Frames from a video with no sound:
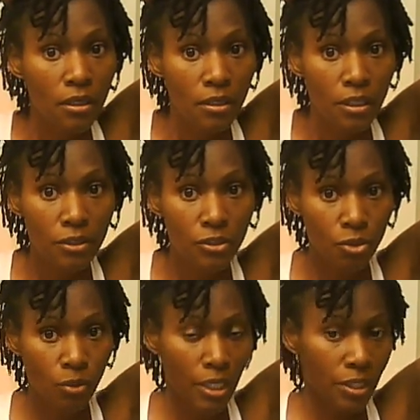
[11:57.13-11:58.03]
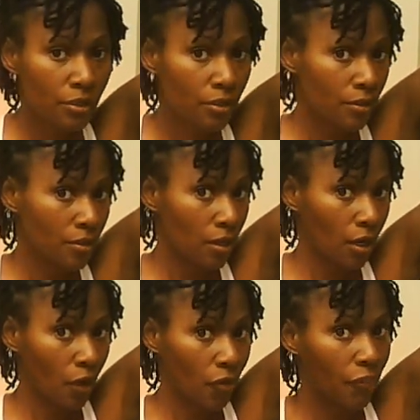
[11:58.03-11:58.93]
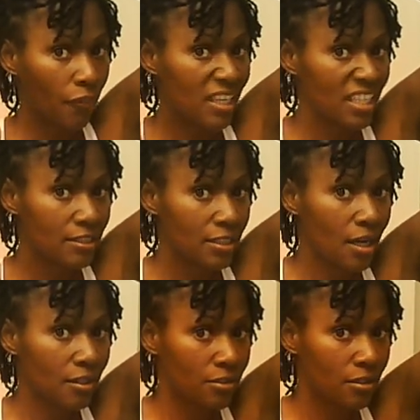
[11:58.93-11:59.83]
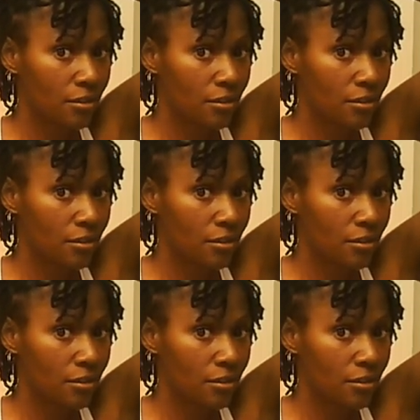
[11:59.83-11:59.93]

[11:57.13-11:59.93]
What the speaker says: These two right here are the thinnest locks